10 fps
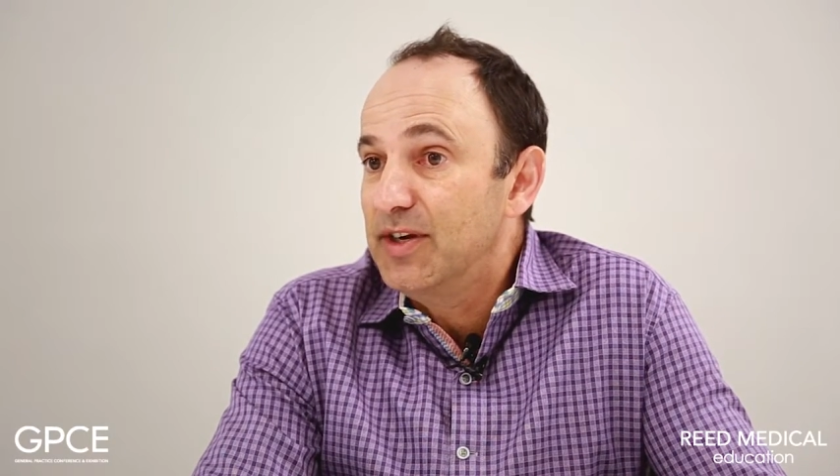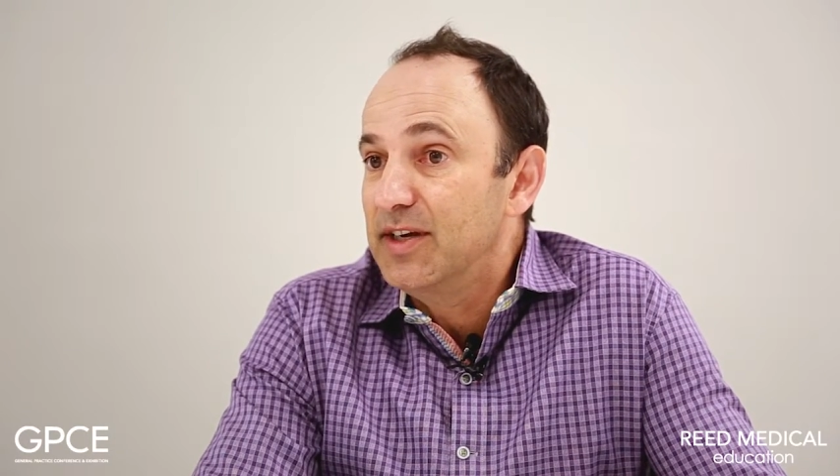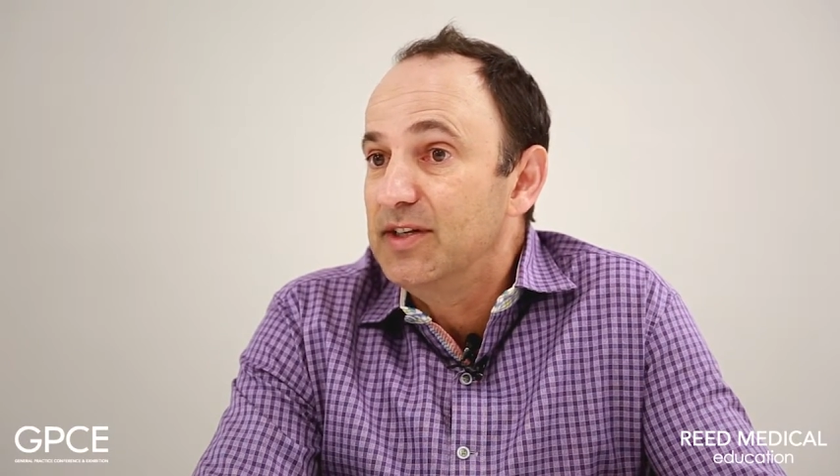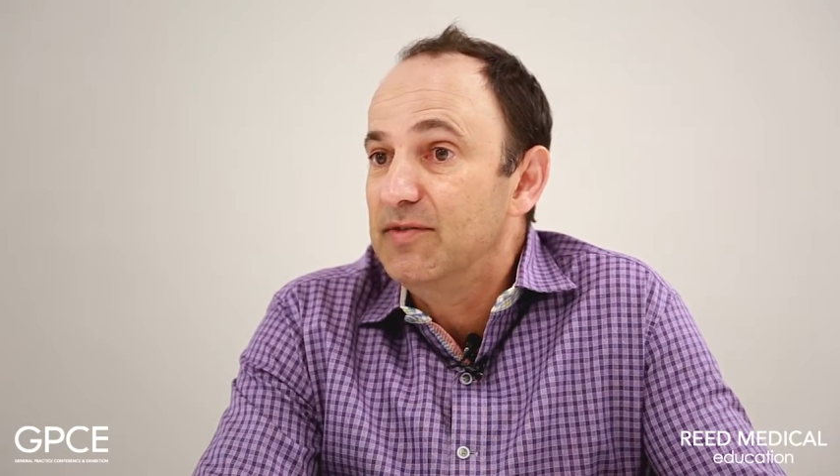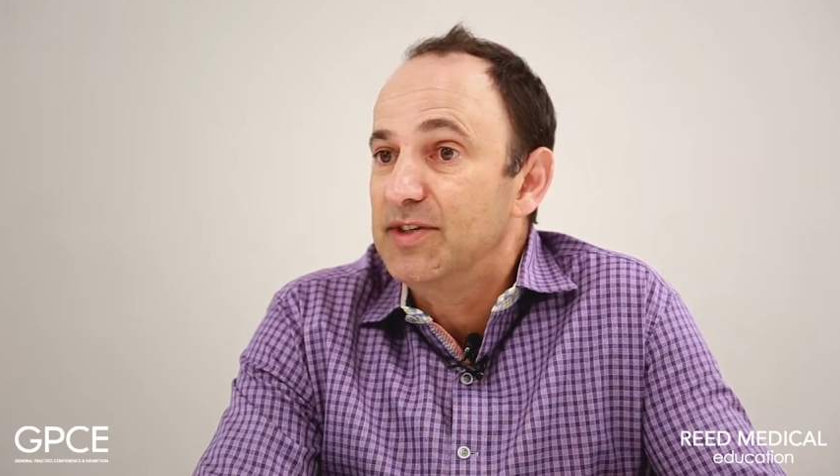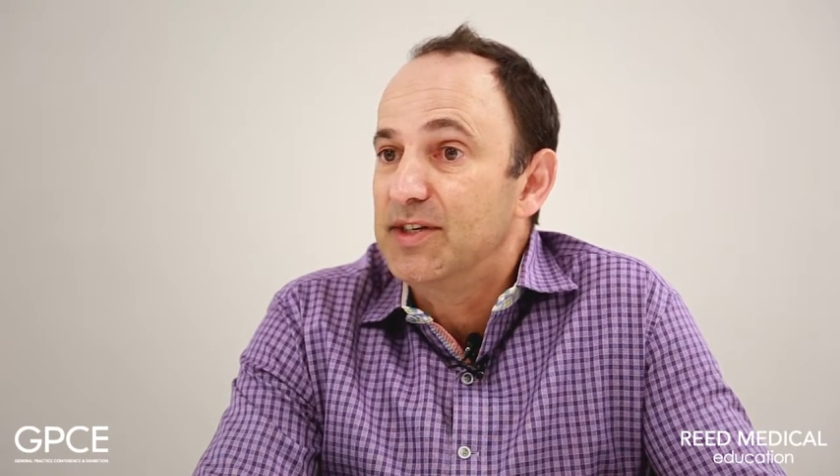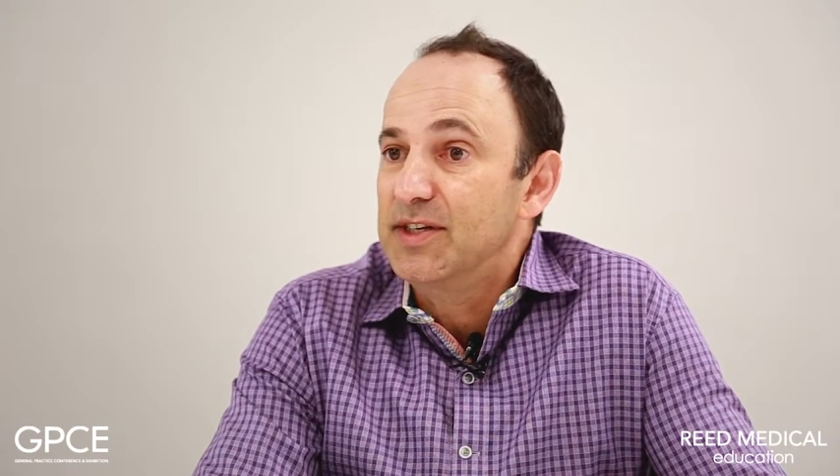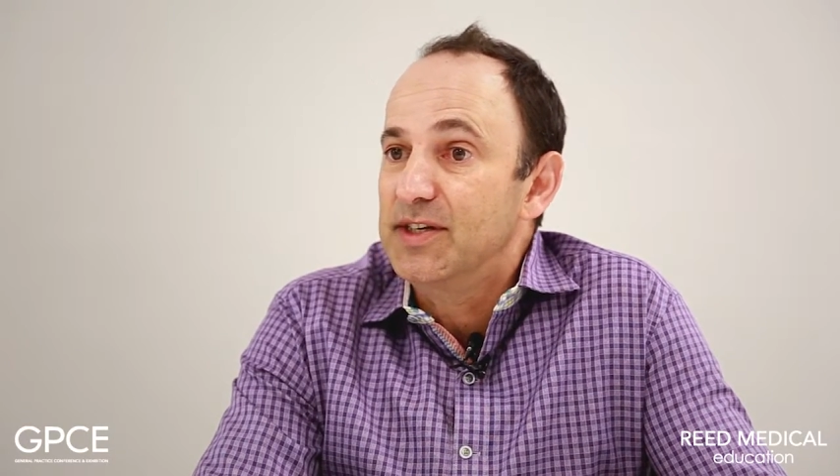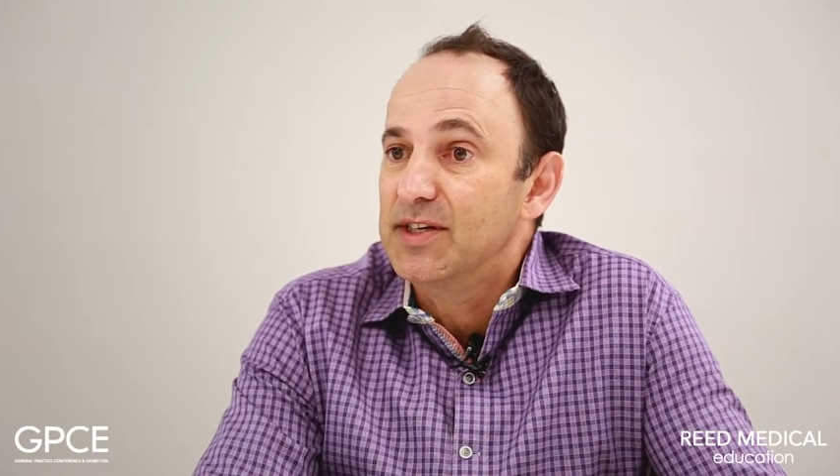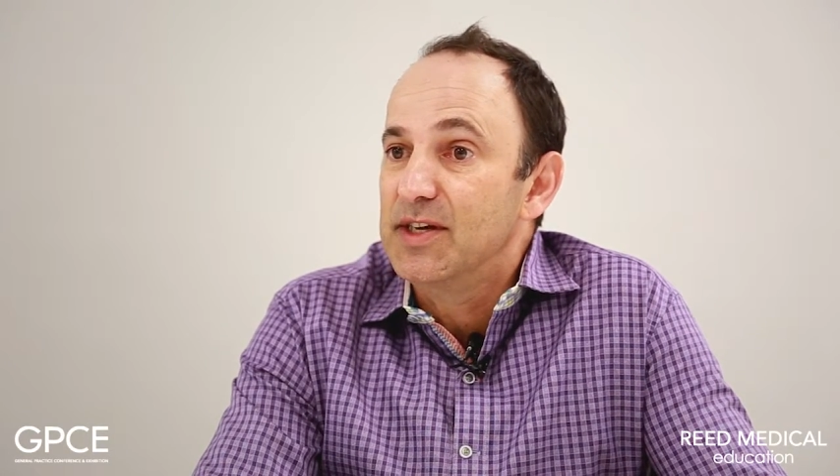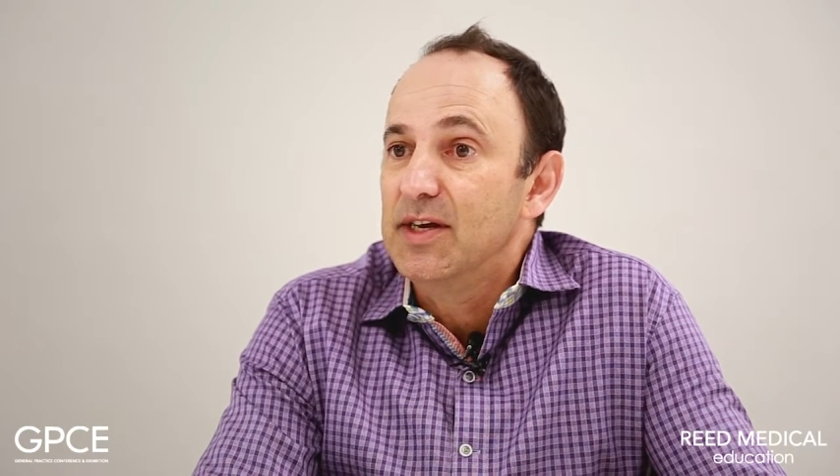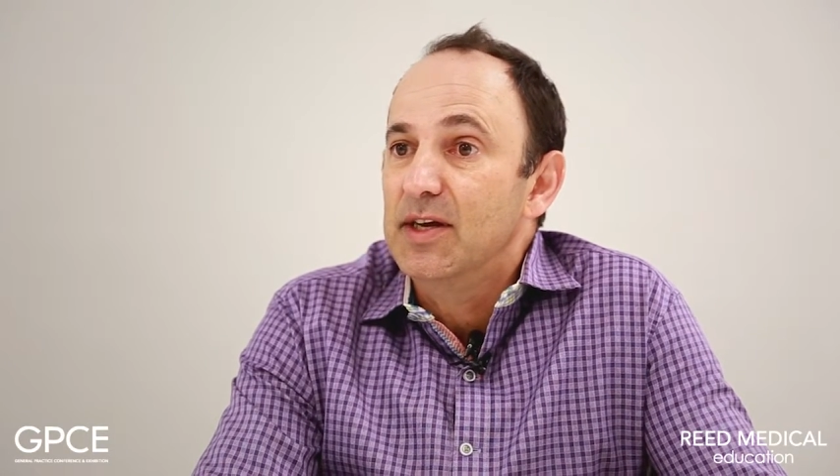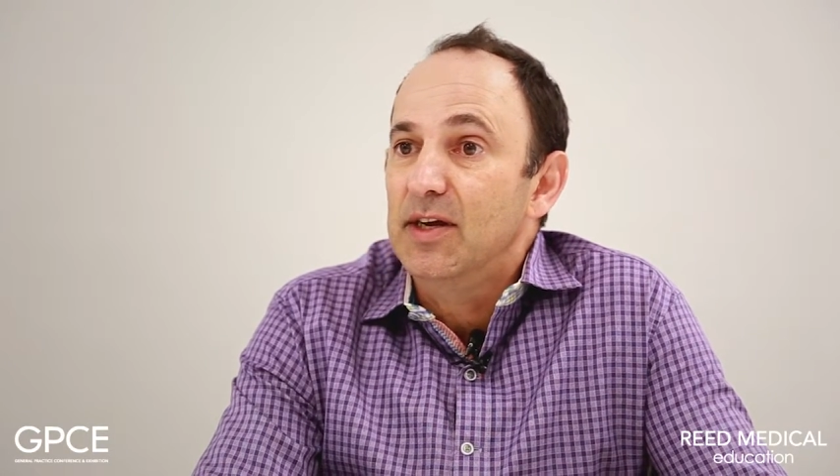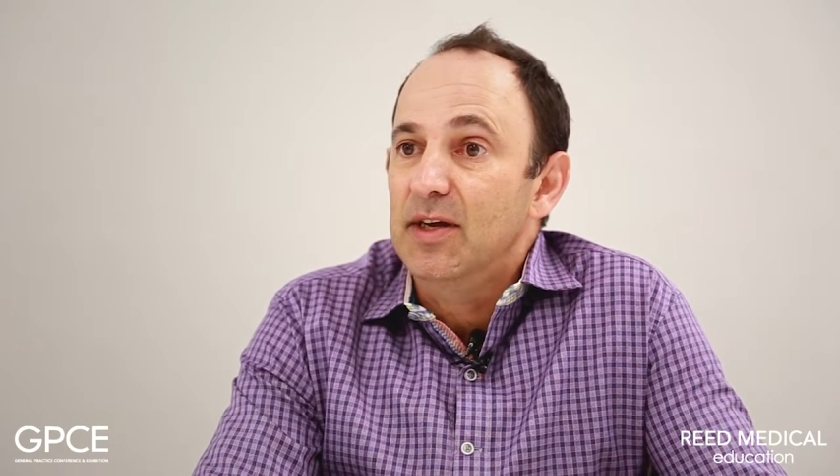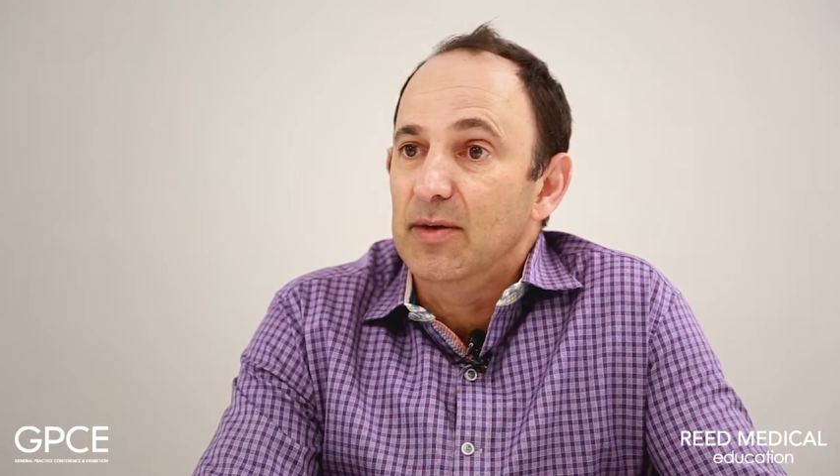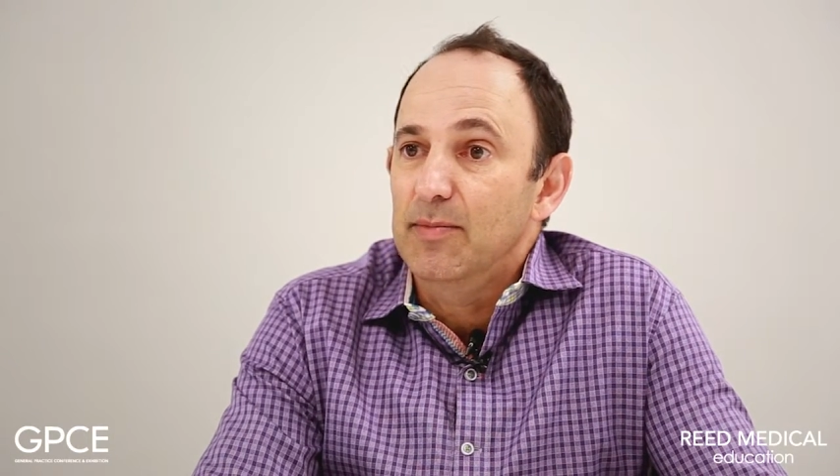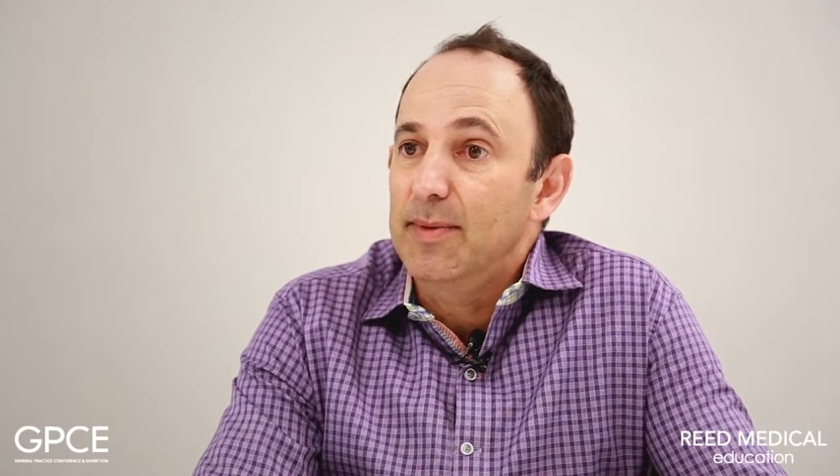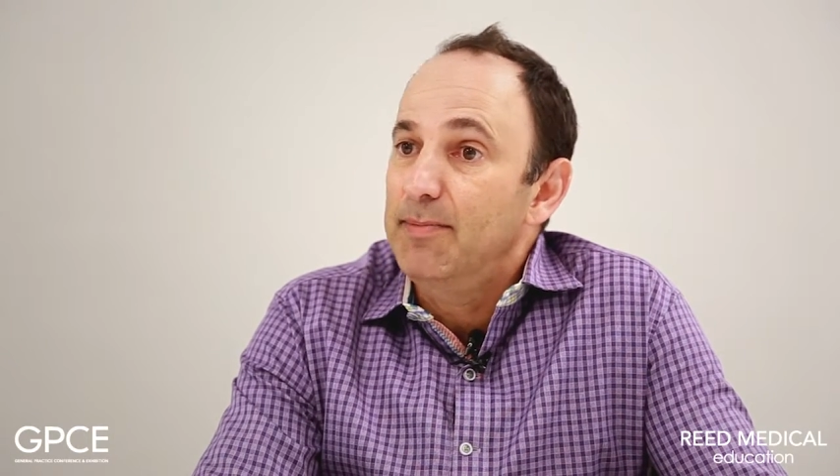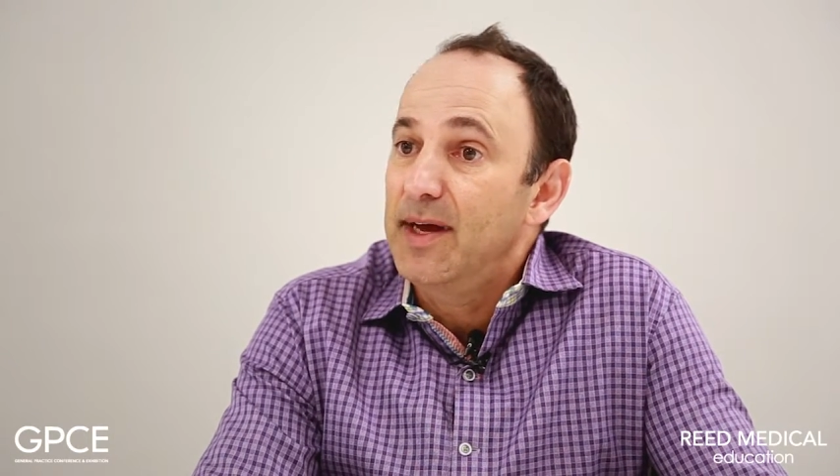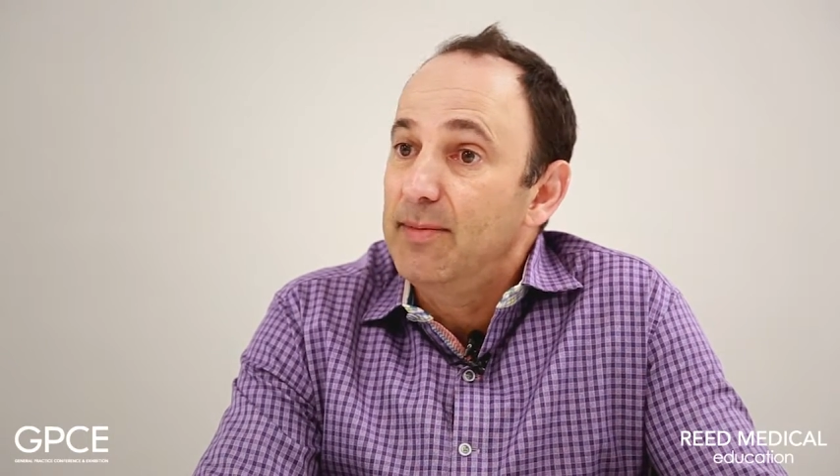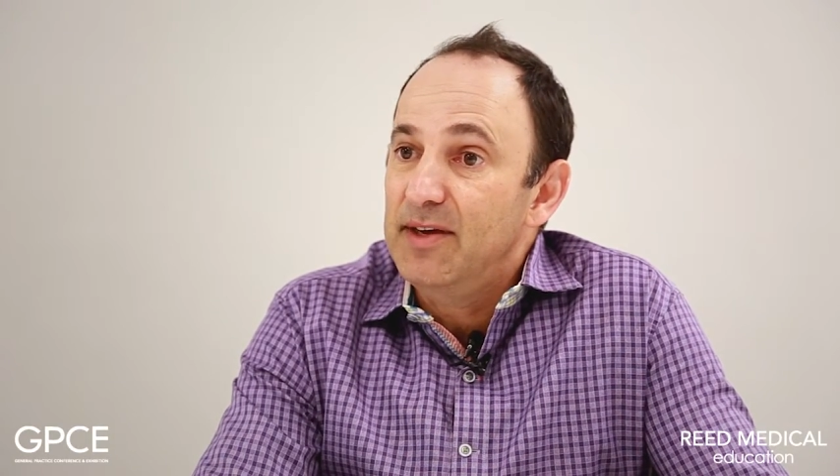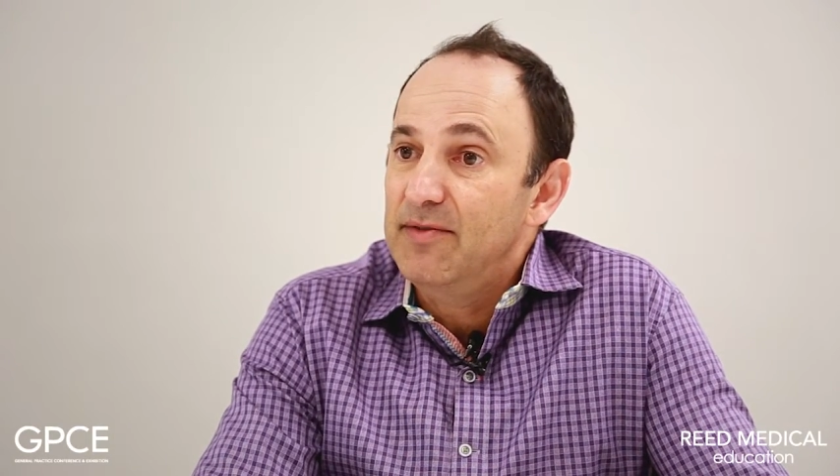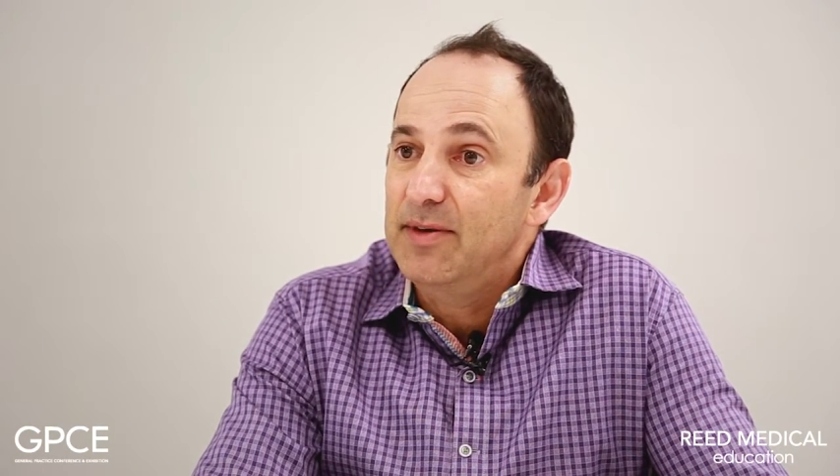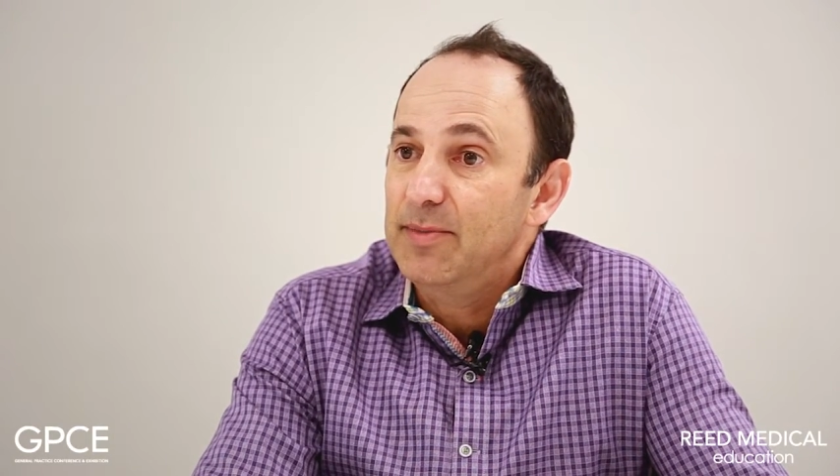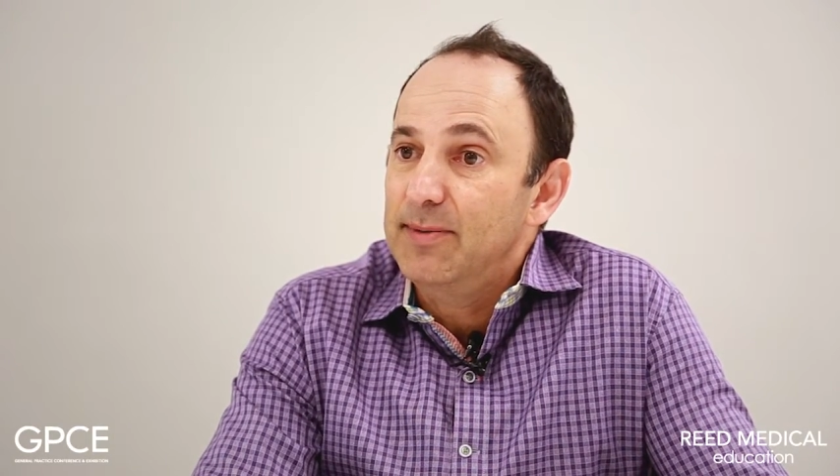activities, maybe even a bit